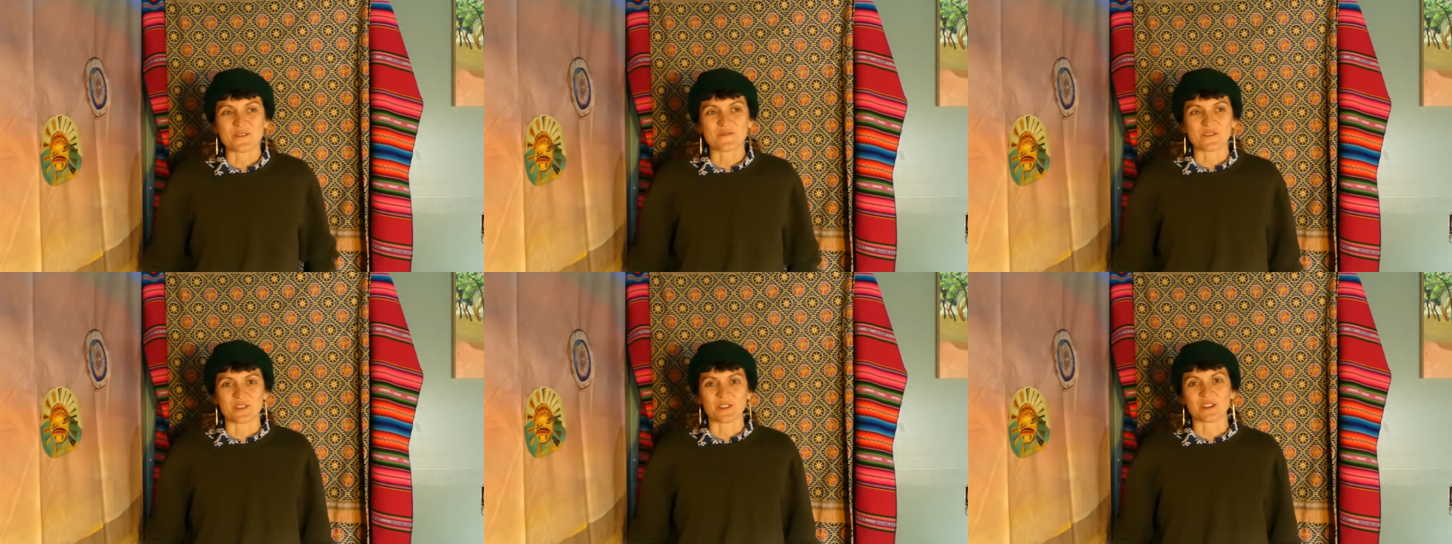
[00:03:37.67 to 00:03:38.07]

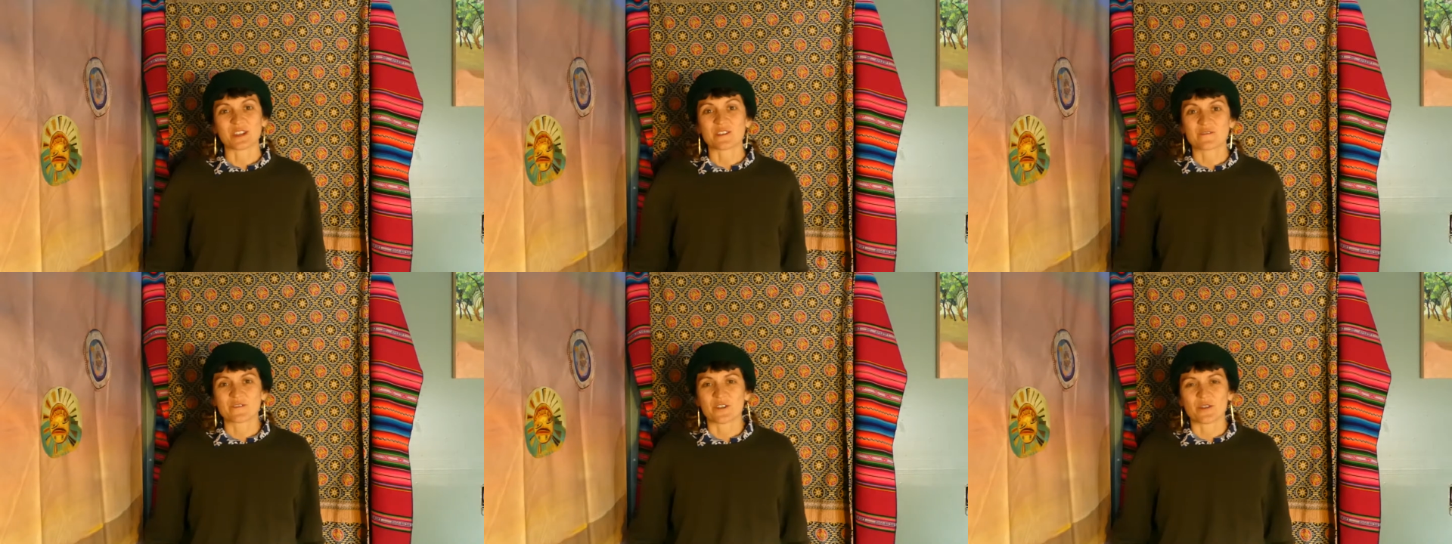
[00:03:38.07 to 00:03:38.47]
if you're
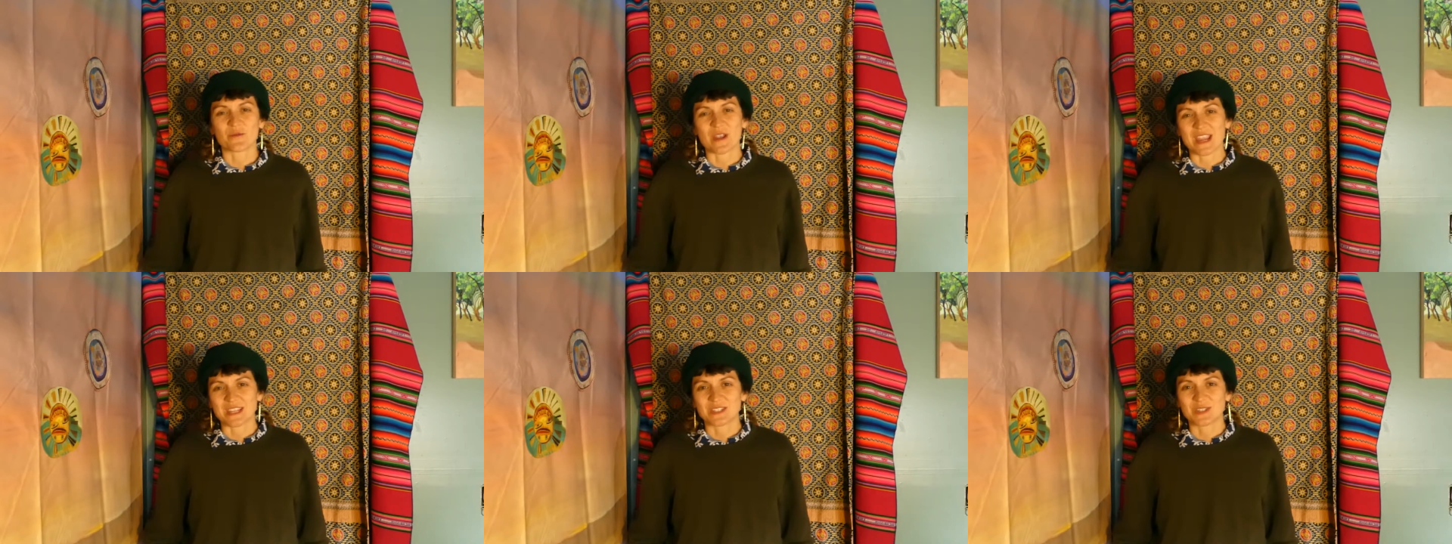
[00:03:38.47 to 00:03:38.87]
looking for a
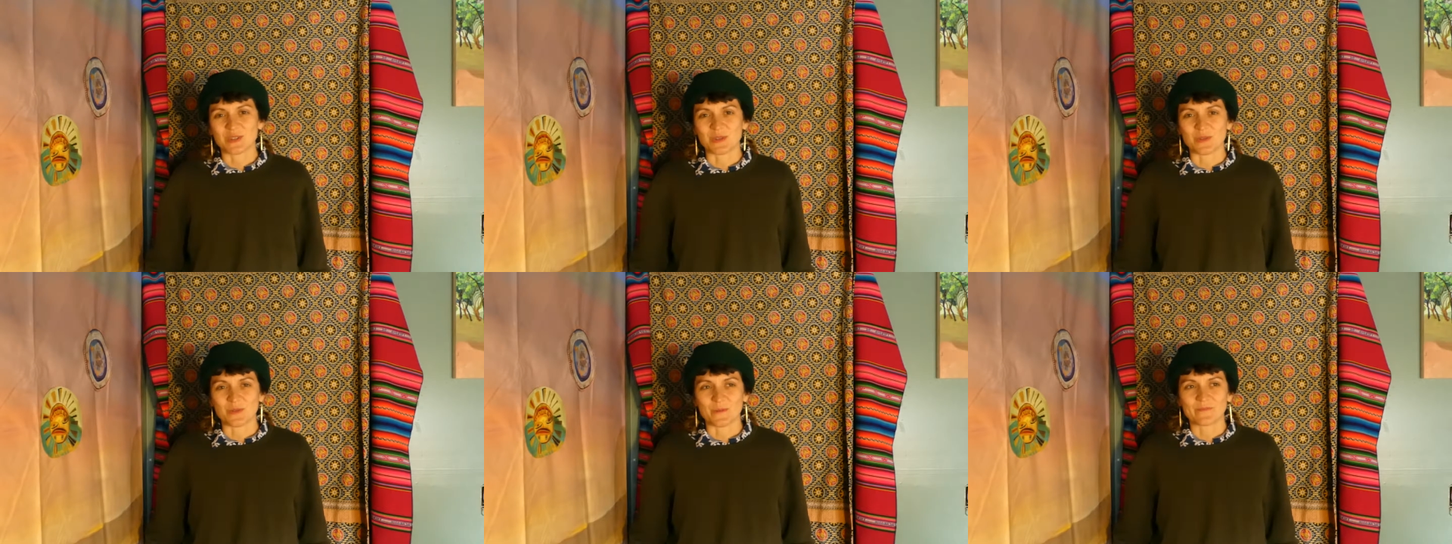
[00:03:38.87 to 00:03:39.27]
way
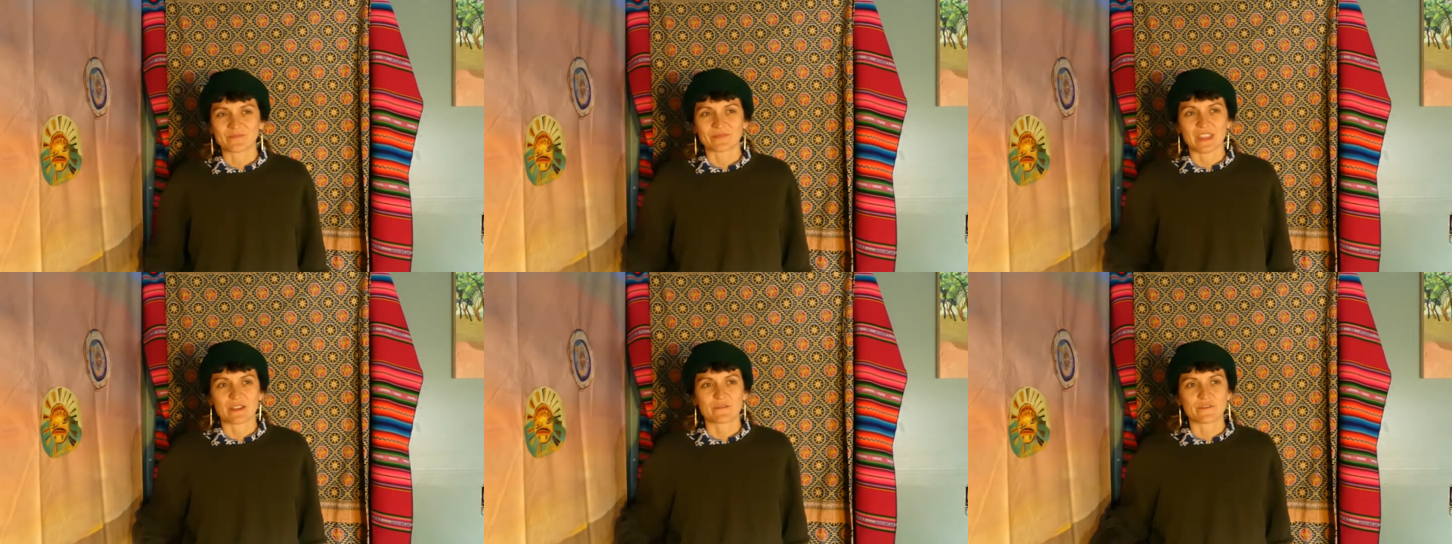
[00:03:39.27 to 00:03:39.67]
to
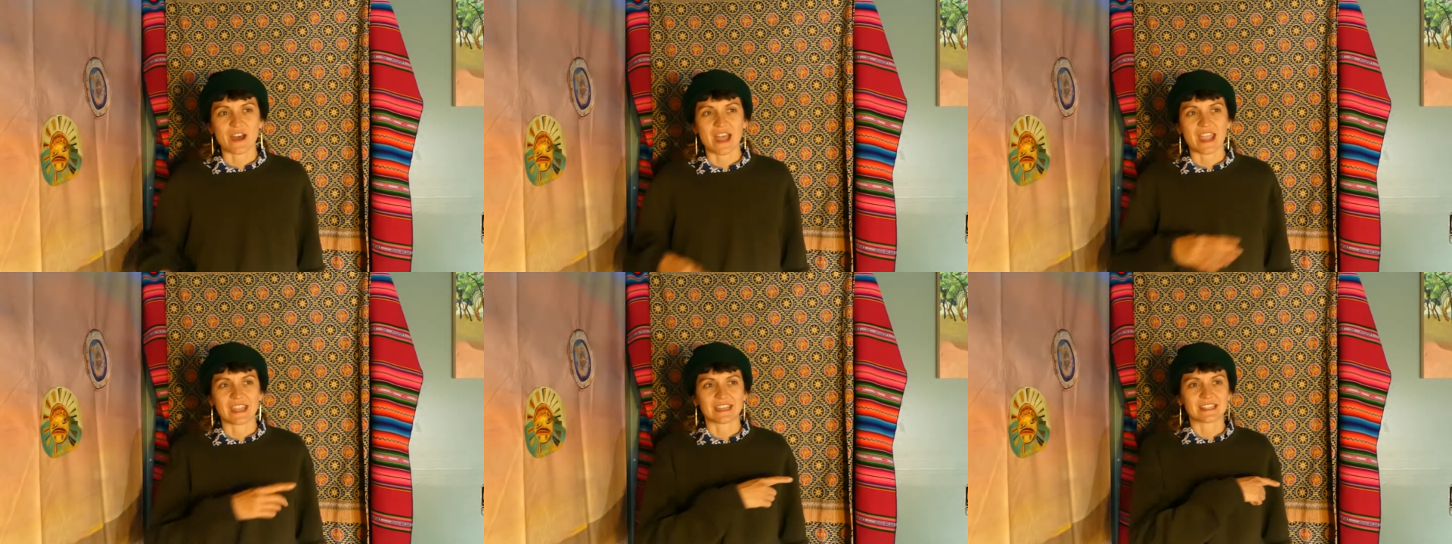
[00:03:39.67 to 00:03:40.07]

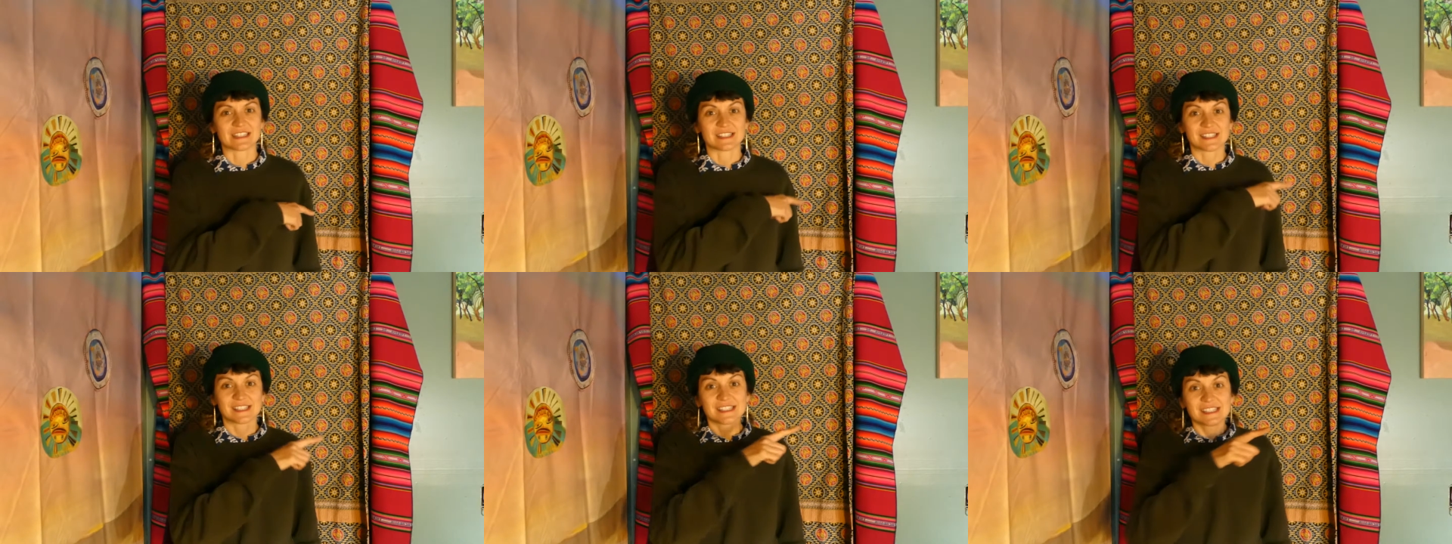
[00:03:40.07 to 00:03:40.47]
find
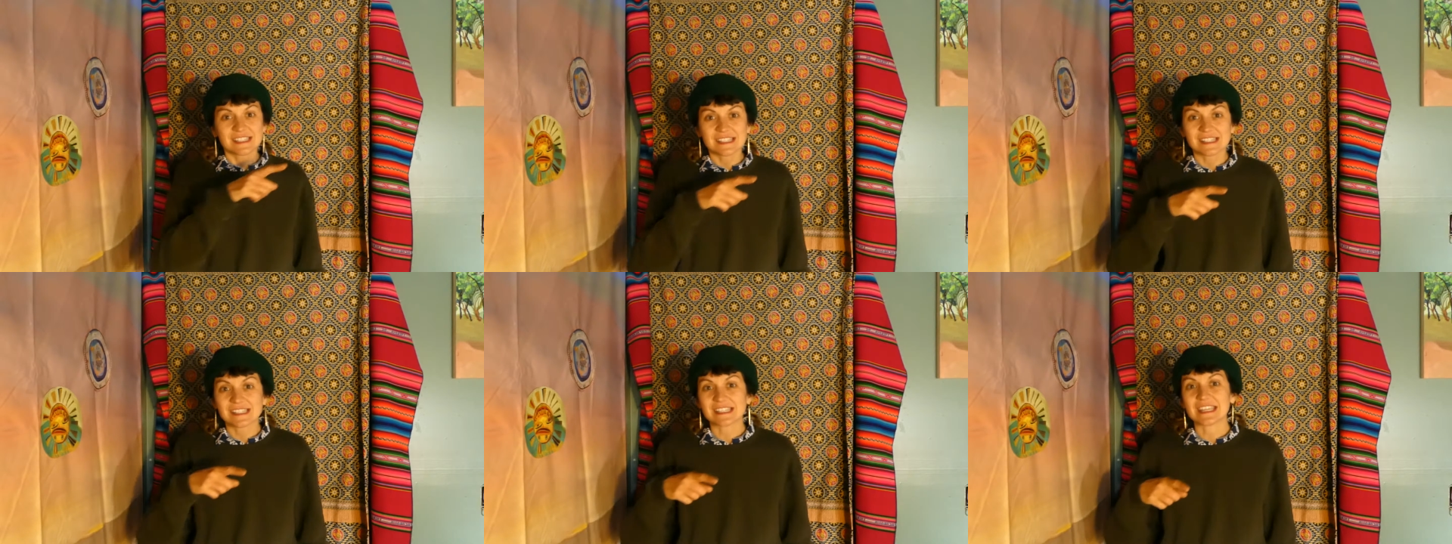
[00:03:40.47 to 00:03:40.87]

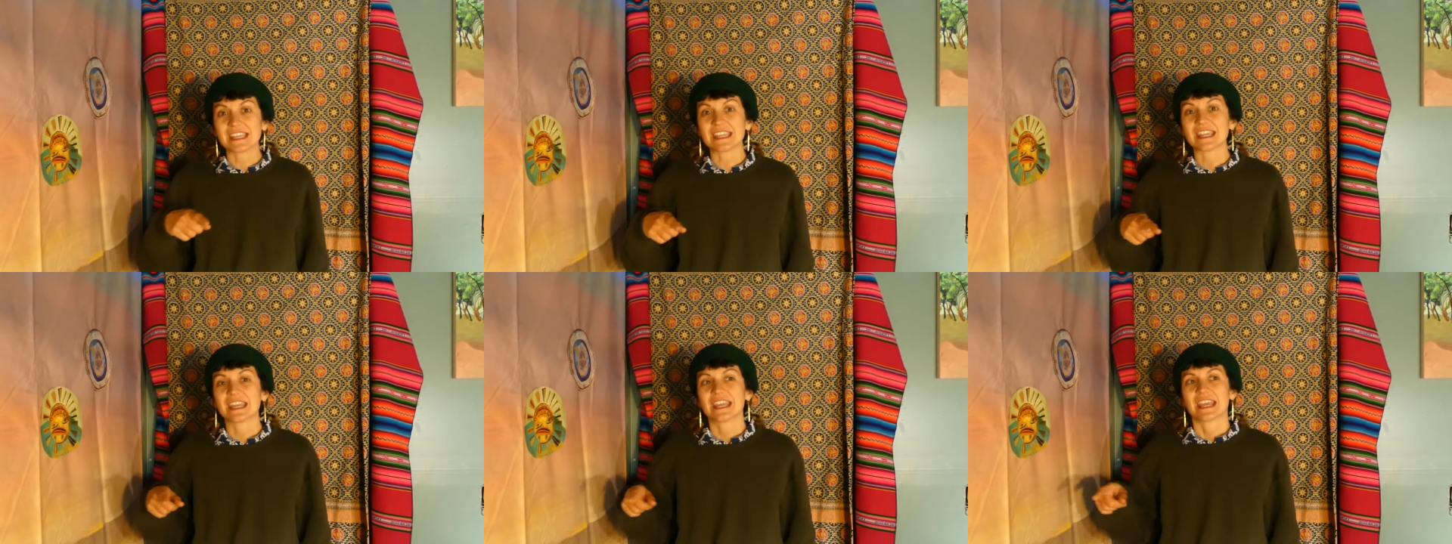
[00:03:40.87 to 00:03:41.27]
consistency